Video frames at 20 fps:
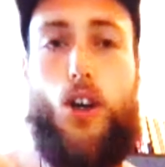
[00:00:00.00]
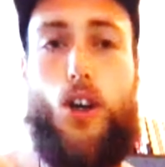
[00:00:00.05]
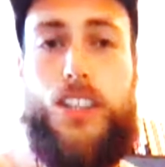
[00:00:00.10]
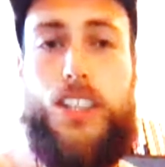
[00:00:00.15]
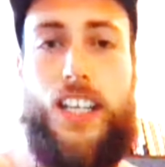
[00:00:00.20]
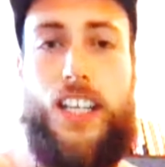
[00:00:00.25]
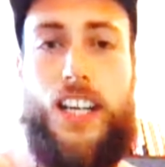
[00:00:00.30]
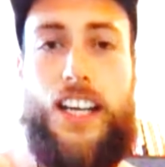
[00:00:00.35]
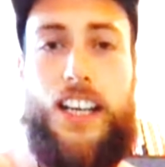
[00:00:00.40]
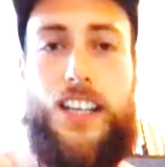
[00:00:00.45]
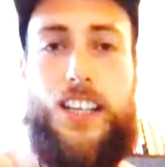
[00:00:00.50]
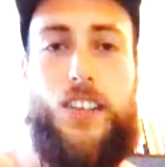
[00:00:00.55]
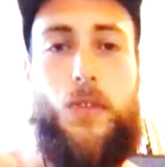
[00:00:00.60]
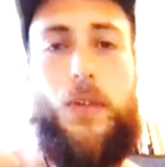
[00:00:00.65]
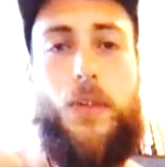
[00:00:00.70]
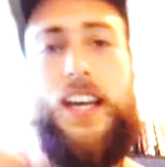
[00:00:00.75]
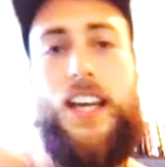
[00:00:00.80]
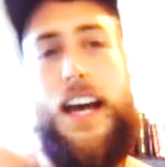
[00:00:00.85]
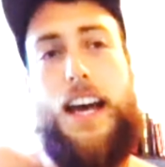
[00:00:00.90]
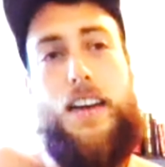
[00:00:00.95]
ote,
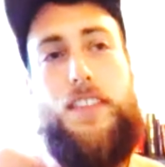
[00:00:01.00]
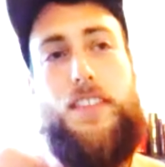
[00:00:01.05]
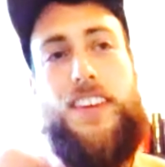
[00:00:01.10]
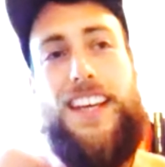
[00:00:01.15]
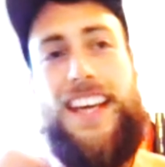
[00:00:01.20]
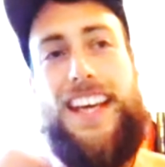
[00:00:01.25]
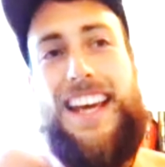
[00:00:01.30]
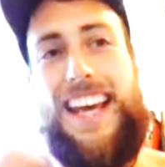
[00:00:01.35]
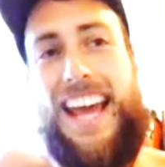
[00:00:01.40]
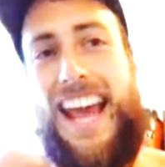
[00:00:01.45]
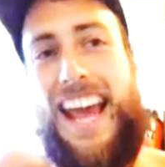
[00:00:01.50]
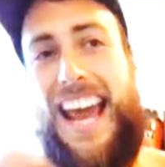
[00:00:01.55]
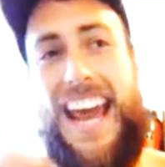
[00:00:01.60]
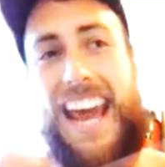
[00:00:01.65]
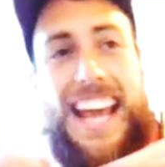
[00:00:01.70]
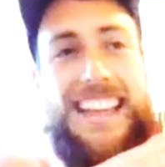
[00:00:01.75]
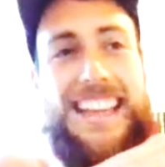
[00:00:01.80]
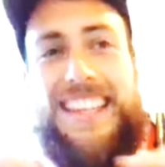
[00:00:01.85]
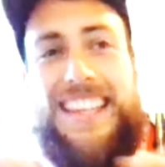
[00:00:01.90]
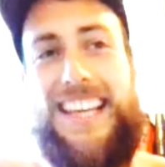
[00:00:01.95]
we have
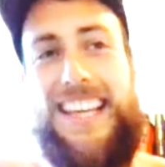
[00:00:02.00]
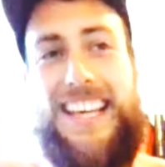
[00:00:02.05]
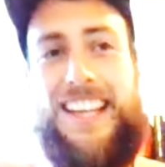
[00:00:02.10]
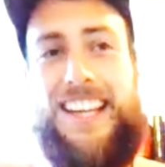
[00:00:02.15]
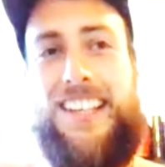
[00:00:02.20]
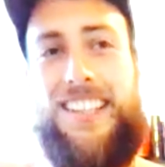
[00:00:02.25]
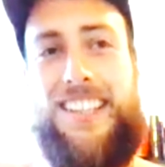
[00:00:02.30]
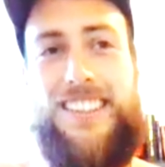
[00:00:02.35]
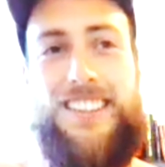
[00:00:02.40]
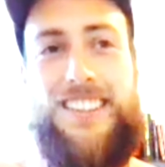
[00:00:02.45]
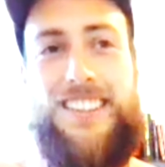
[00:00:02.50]
ete,